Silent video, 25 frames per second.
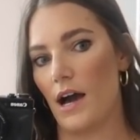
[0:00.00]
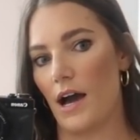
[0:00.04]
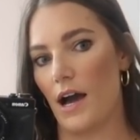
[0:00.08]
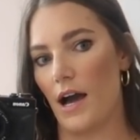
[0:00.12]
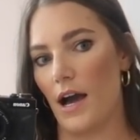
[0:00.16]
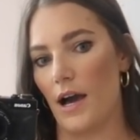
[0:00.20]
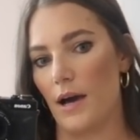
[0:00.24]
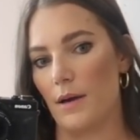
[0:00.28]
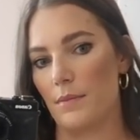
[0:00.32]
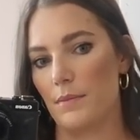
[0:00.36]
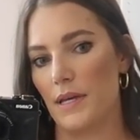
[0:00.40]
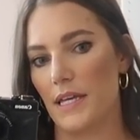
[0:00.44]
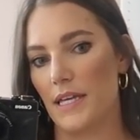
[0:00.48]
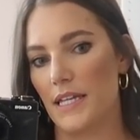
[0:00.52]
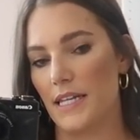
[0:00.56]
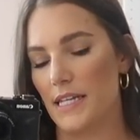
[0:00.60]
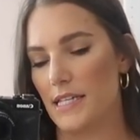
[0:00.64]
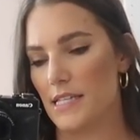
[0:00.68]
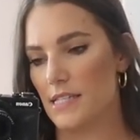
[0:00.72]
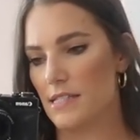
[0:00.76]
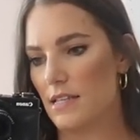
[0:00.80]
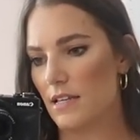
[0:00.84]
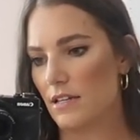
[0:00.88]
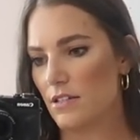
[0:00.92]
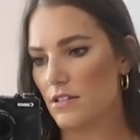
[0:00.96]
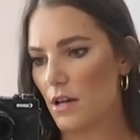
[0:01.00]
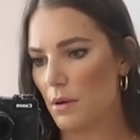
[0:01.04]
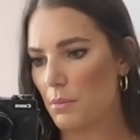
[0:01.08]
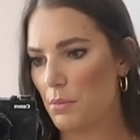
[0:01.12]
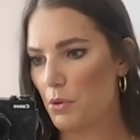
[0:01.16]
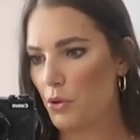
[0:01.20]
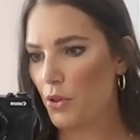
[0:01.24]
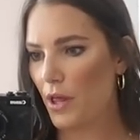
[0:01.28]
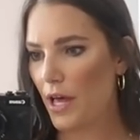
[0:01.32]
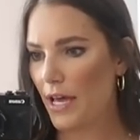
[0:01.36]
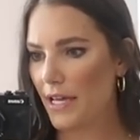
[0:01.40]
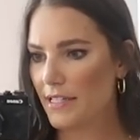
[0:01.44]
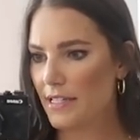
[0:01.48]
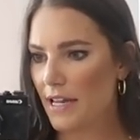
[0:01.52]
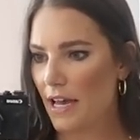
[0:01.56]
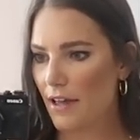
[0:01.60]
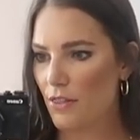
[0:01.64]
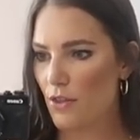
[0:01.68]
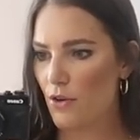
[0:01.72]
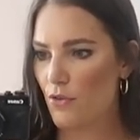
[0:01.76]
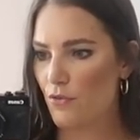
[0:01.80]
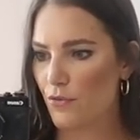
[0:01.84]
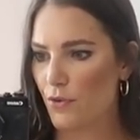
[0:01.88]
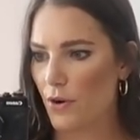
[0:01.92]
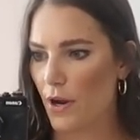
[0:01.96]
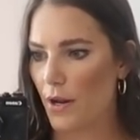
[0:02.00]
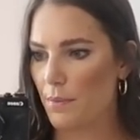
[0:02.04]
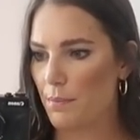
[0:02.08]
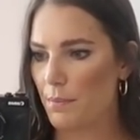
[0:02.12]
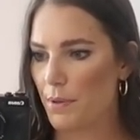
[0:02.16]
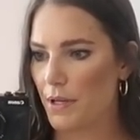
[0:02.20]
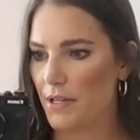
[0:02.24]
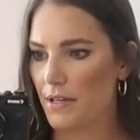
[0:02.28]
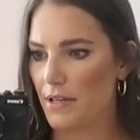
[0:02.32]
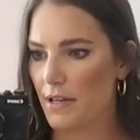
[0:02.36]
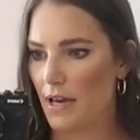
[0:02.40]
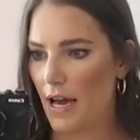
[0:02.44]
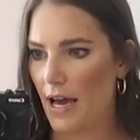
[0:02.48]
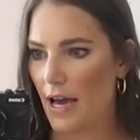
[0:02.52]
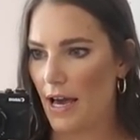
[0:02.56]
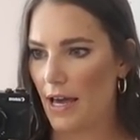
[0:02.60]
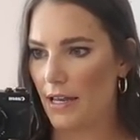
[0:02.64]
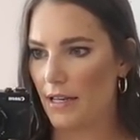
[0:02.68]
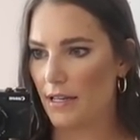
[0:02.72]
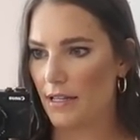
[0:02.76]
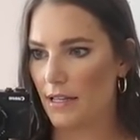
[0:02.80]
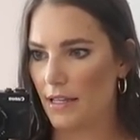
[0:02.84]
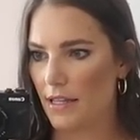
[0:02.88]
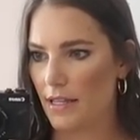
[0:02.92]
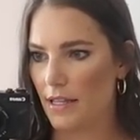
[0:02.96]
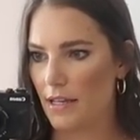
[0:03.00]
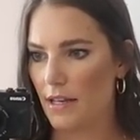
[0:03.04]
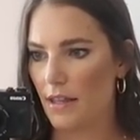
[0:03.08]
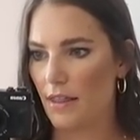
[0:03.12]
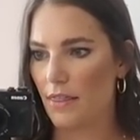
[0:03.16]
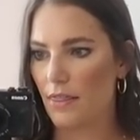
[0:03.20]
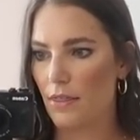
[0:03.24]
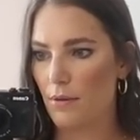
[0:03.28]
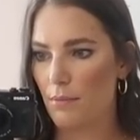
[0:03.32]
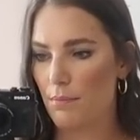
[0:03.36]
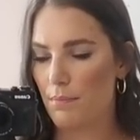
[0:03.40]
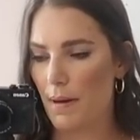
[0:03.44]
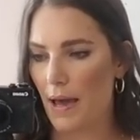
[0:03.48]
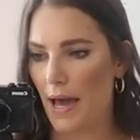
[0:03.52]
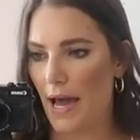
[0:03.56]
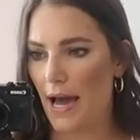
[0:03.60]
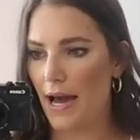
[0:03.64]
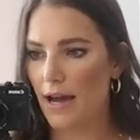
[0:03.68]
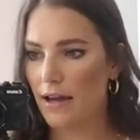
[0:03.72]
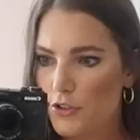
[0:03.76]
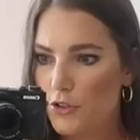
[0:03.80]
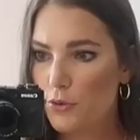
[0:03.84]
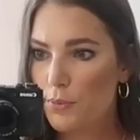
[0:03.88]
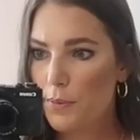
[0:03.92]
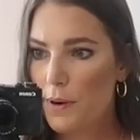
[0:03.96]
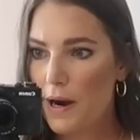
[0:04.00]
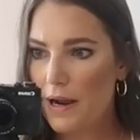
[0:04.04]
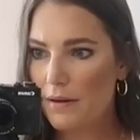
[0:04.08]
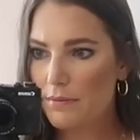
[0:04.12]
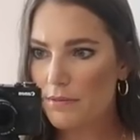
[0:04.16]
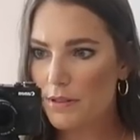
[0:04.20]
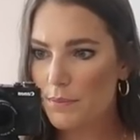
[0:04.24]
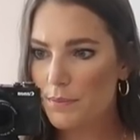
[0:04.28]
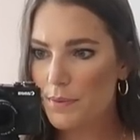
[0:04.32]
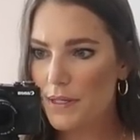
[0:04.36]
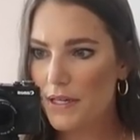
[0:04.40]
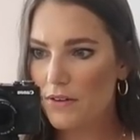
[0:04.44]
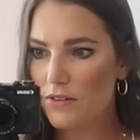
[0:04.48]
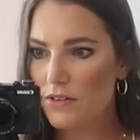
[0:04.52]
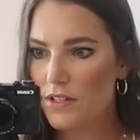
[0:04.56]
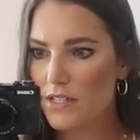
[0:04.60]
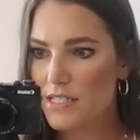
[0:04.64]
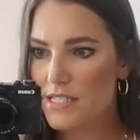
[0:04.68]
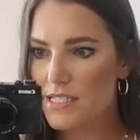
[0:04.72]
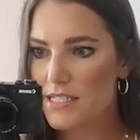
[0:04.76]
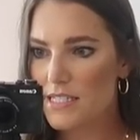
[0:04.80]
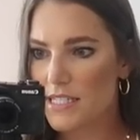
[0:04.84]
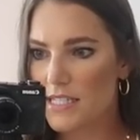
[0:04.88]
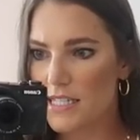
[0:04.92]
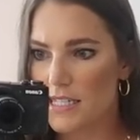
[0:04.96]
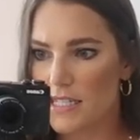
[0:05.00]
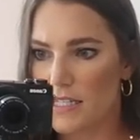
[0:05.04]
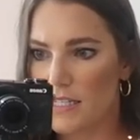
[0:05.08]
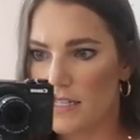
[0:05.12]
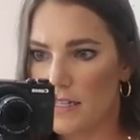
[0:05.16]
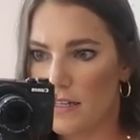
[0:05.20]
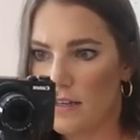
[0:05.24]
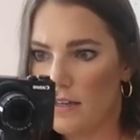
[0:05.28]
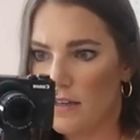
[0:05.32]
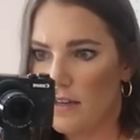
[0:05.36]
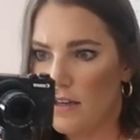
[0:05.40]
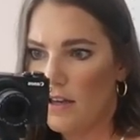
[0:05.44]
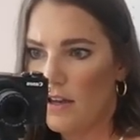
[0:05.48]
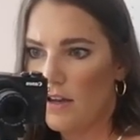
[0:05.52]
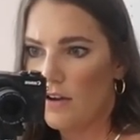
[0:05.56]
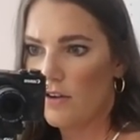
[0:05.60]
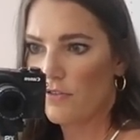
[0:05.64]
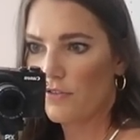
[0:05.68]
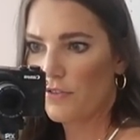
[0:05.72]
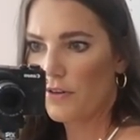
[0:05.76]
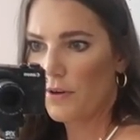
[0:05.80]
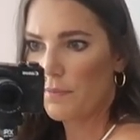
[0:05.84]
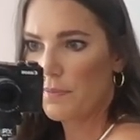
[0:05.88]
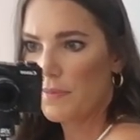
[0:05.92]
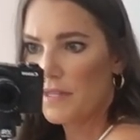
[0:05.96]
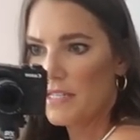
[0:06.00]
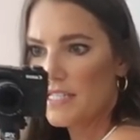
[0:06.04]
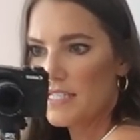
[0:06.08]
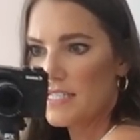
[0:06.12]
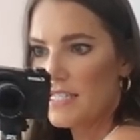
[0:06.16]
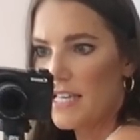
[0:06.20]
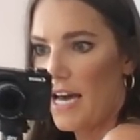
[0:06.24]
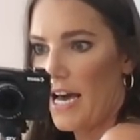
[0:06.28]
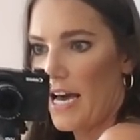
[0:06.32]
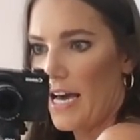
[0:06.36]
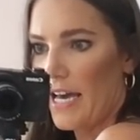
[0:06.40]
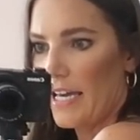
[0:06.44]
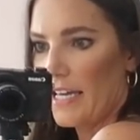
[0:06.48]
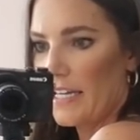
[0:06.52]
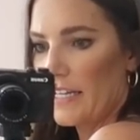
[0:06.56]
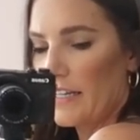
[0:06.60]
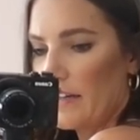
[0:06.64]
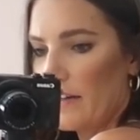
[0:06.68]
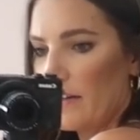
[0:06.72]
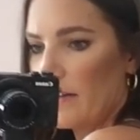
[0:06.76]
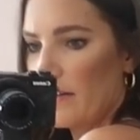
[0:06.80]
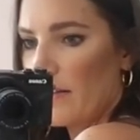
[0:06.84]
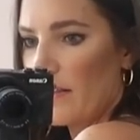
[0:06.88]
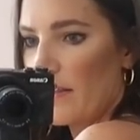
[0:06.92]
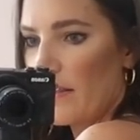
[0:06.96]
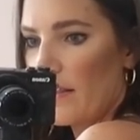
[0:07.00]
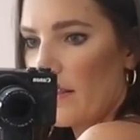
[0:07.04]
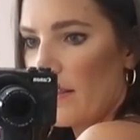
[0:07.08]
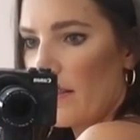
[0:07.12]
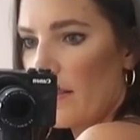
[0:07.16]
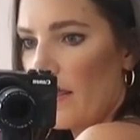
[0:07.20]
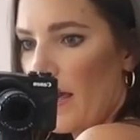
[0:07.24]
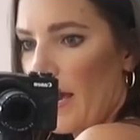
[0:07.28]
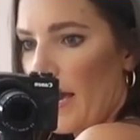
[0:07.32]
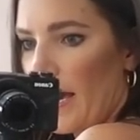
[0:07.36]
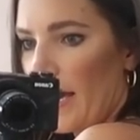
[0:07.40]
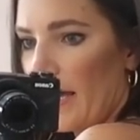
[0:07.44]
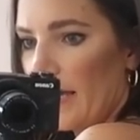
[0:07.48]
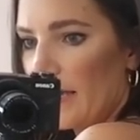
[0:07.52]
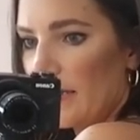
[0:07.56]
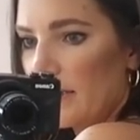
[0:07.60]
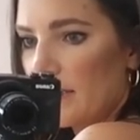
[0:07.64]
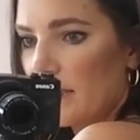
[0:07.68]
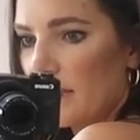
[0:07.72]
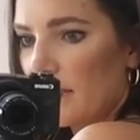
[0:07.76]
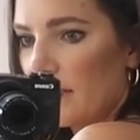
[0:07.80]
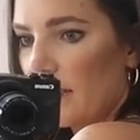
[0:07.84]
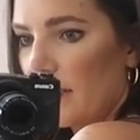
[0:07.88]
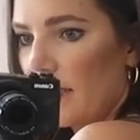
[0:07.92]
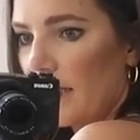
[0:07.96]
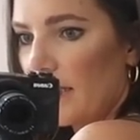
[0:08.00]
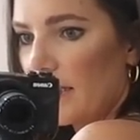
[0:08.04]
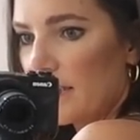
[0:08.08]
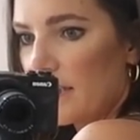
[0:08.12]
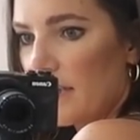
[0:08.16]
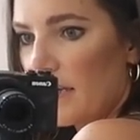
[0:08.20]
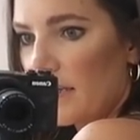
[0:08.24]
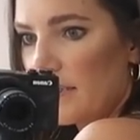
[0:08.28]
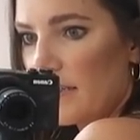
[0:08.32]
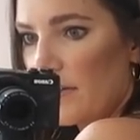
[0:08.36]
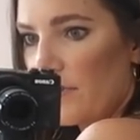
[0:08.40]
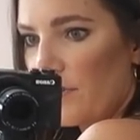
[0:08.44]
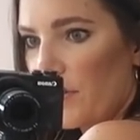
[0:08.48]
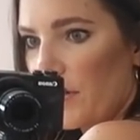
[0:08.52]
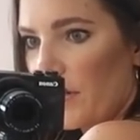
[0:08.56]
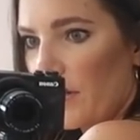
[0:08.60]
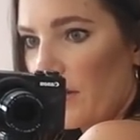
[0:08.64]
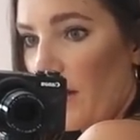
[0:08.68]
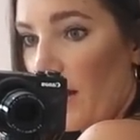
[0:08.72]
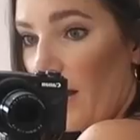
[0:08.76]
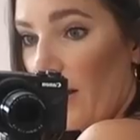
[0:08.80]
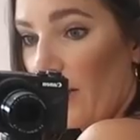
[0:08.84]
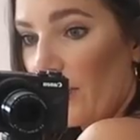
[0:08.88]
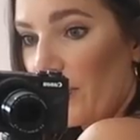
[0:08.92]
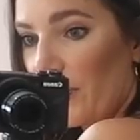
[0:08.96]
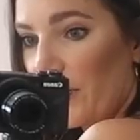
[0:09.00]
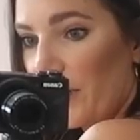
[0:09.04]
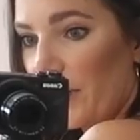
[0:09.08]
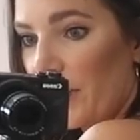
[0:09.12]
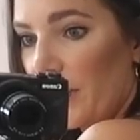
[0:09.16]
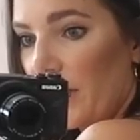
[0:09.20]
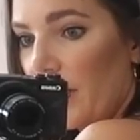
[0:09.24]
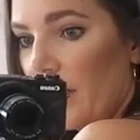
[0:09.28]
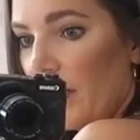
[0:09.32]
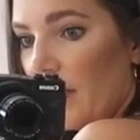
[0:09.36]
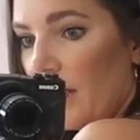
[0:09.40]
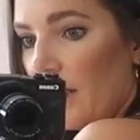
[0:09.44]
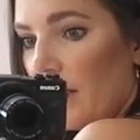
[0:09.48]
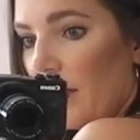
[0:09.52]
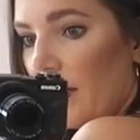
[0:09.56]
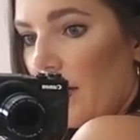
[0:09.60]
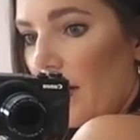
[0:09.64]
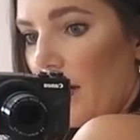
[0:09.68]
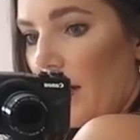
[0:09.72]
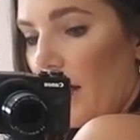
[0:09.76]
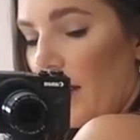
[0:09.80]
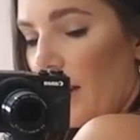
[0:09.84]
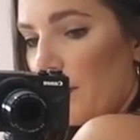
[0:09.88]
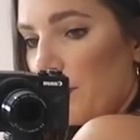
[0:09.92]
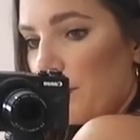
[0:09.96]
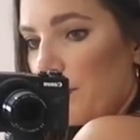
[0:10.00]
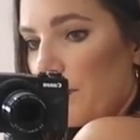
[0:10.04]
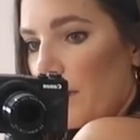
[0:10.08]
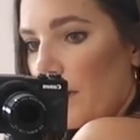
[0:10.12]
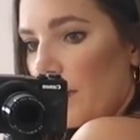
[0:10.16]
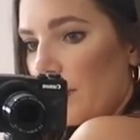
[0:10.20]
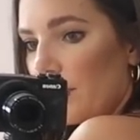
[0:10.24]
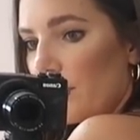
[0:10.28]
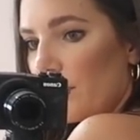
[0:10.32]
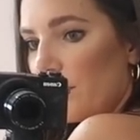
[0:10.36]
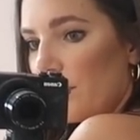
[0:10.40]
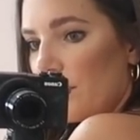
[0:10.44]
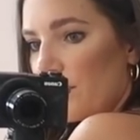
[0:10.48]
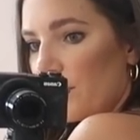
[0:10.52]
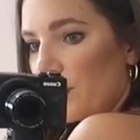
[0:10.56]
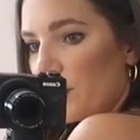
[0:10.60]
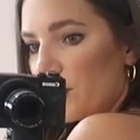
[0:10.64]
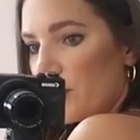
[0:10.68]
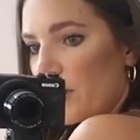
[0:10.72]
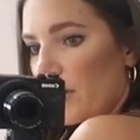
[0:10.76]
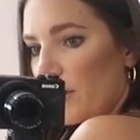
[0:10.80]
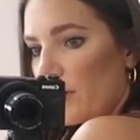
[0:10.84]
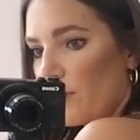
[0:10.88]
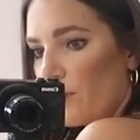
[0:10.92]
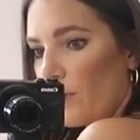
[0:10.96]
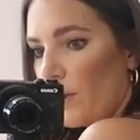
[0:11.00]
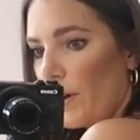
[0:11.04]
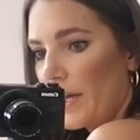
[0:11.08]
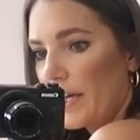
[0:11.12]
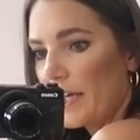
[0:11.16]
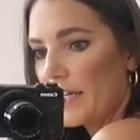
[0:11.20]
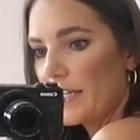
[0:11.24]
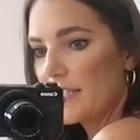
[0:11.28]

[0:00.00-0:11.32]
It is double lined on the front, but not in the back. You'll probably be able to see from the side that it's a different color, a different shade of white.